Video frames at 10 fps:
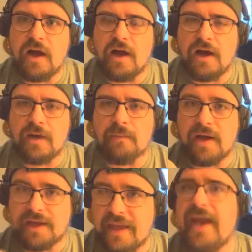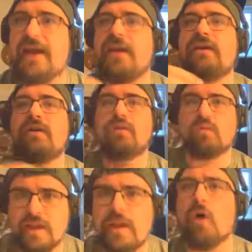Again,
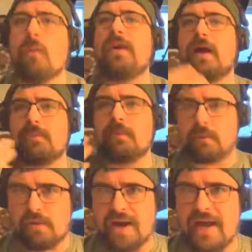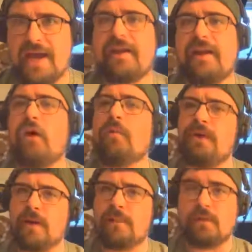really opening up your brand and
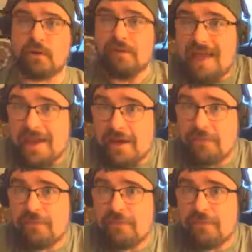opening up your life